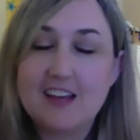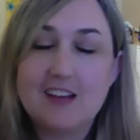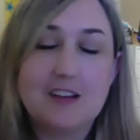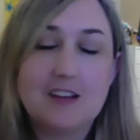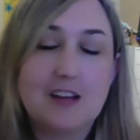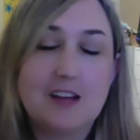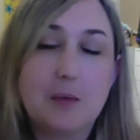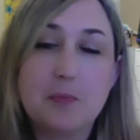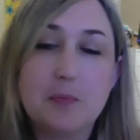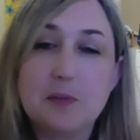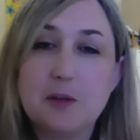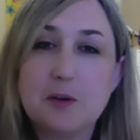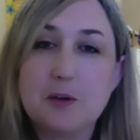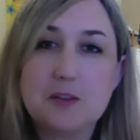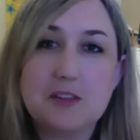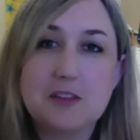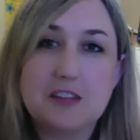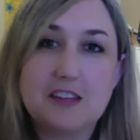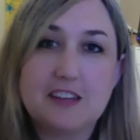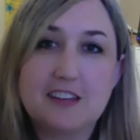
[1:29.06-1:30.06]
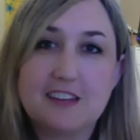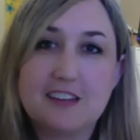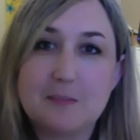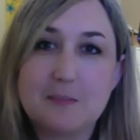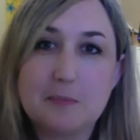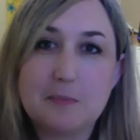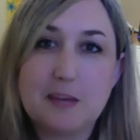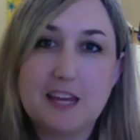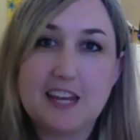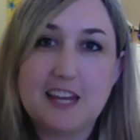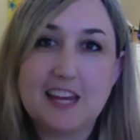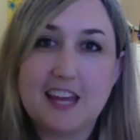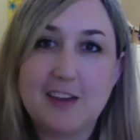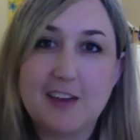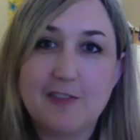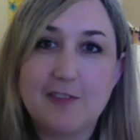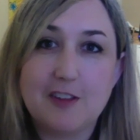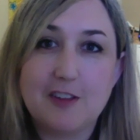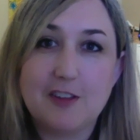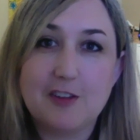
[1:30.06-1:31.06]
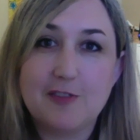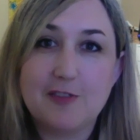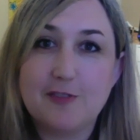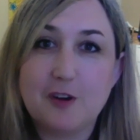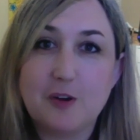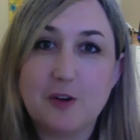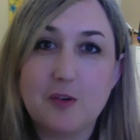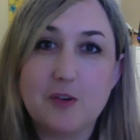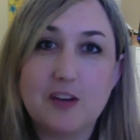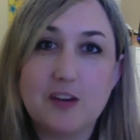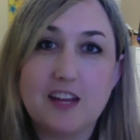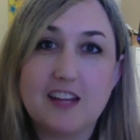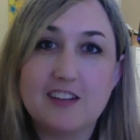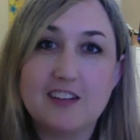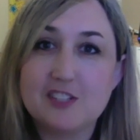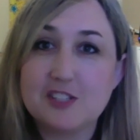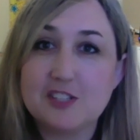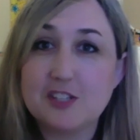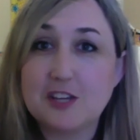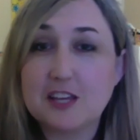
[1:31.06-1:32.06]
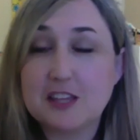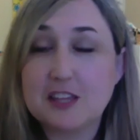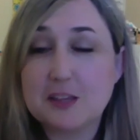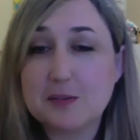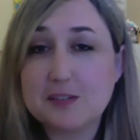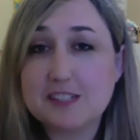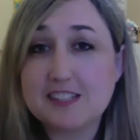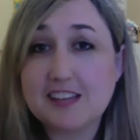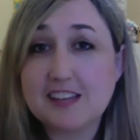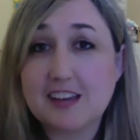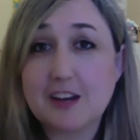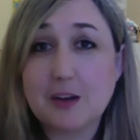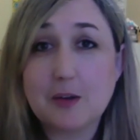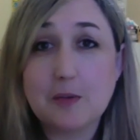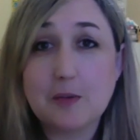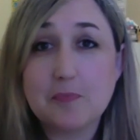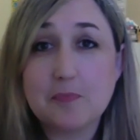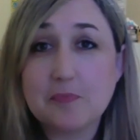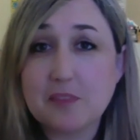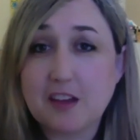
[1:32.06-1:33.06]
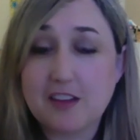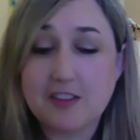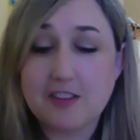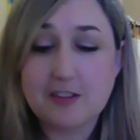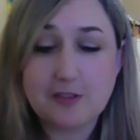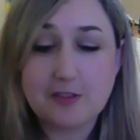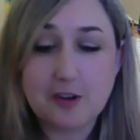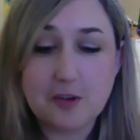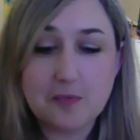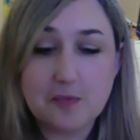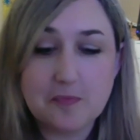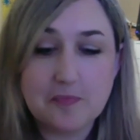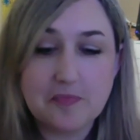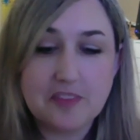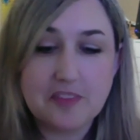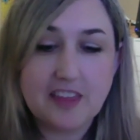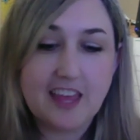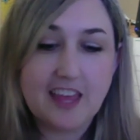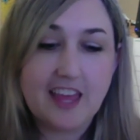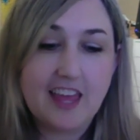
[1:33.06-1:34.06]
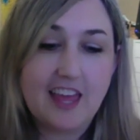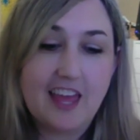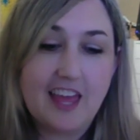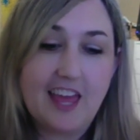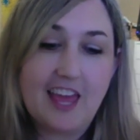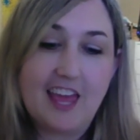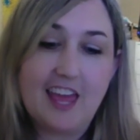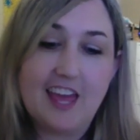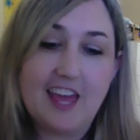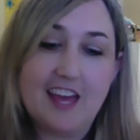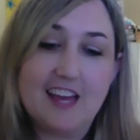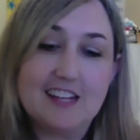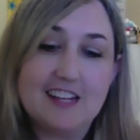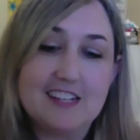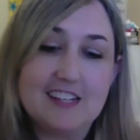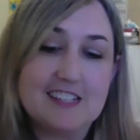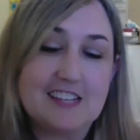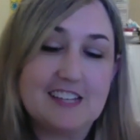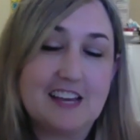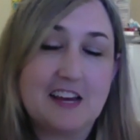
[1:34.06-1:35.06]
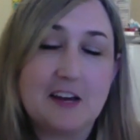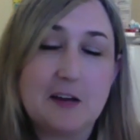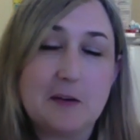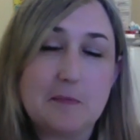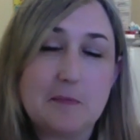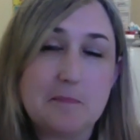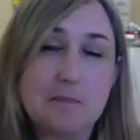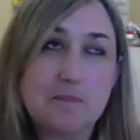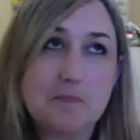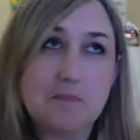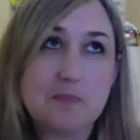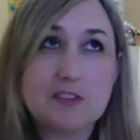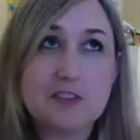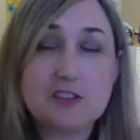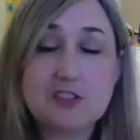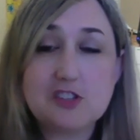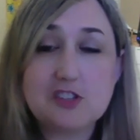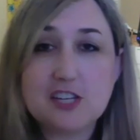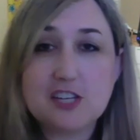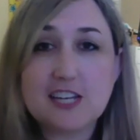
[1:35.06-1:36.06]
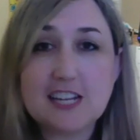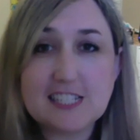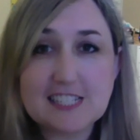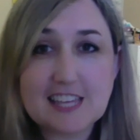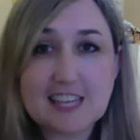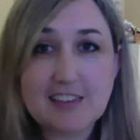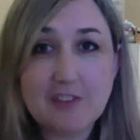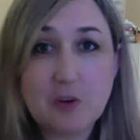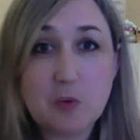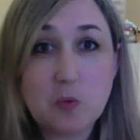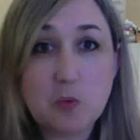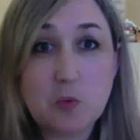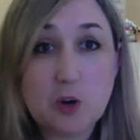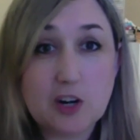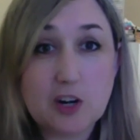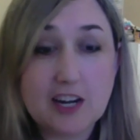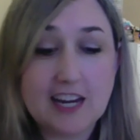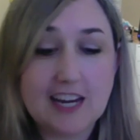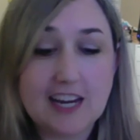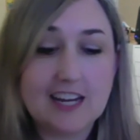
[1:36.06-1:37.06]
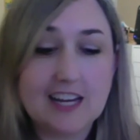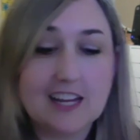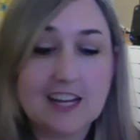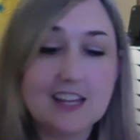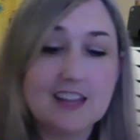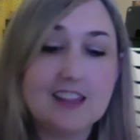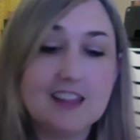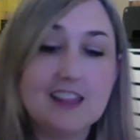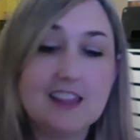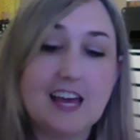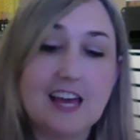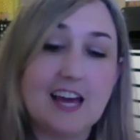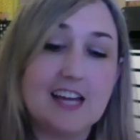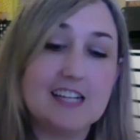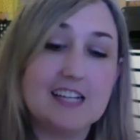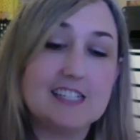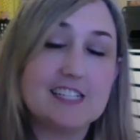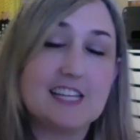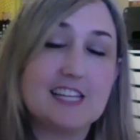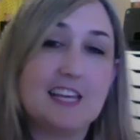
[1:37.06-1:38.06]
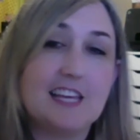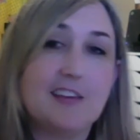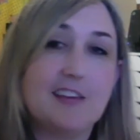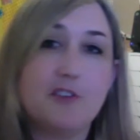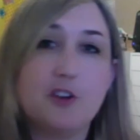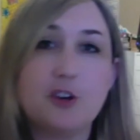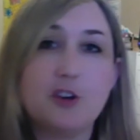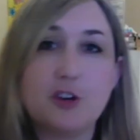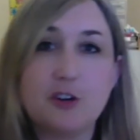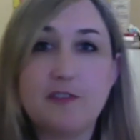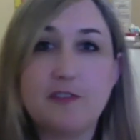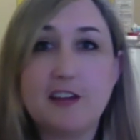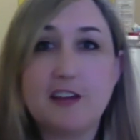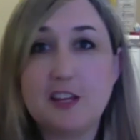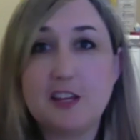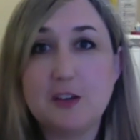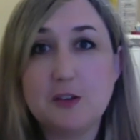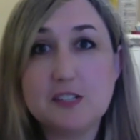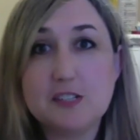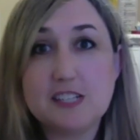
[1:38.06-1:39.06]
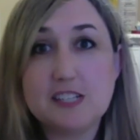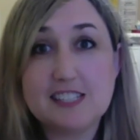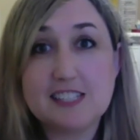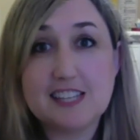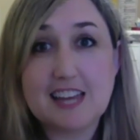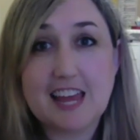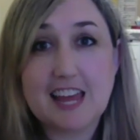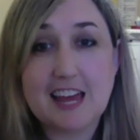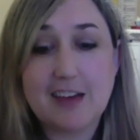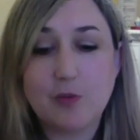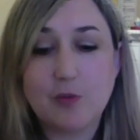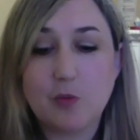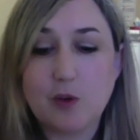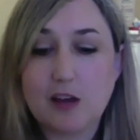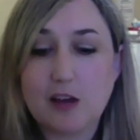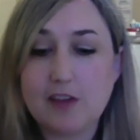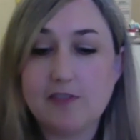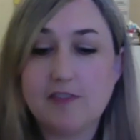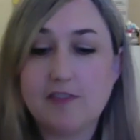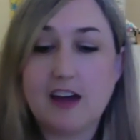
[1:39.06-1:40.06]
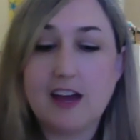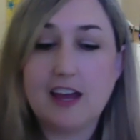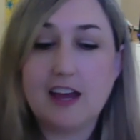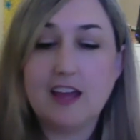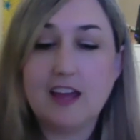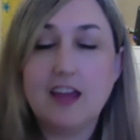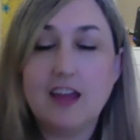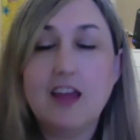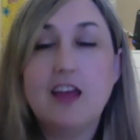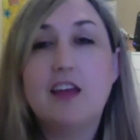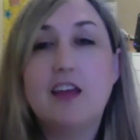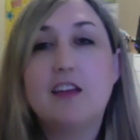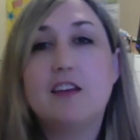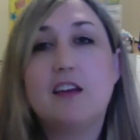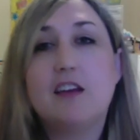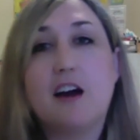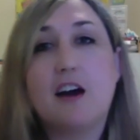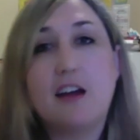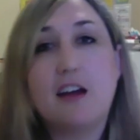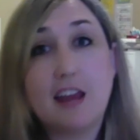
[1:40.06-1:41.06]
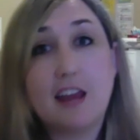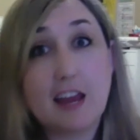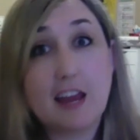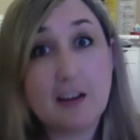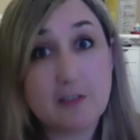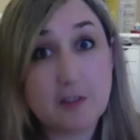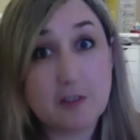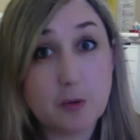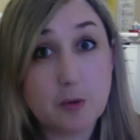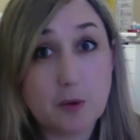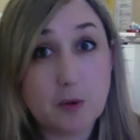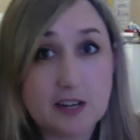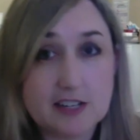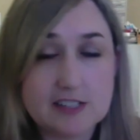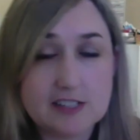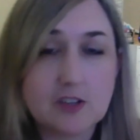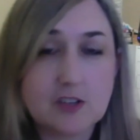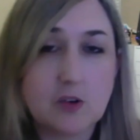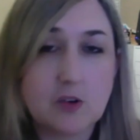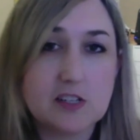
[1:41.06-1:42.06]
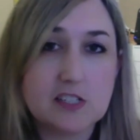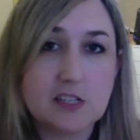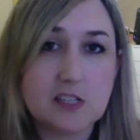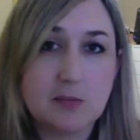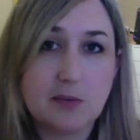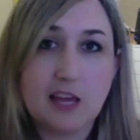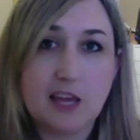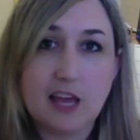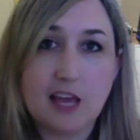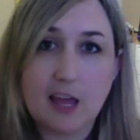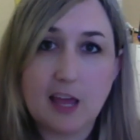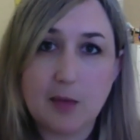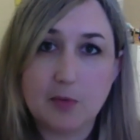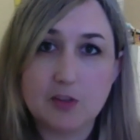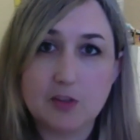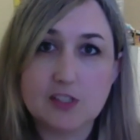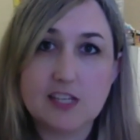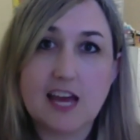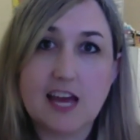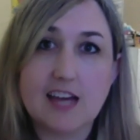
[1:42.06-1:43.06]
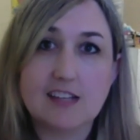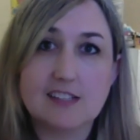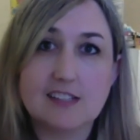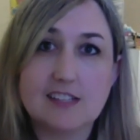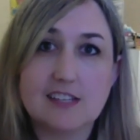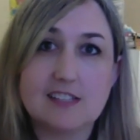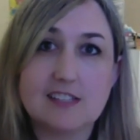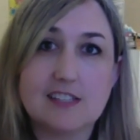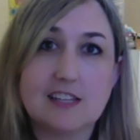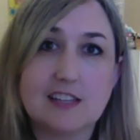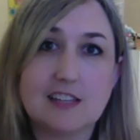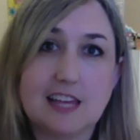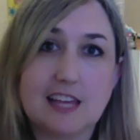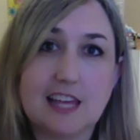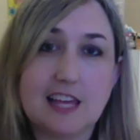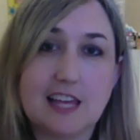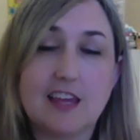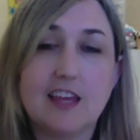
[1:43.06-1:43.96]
upload the PDF on their phone and just look at the recital on their phone. And she does give a warning that if your venue doesn't have Wi-Fi, not everyone is going to be able to access the link.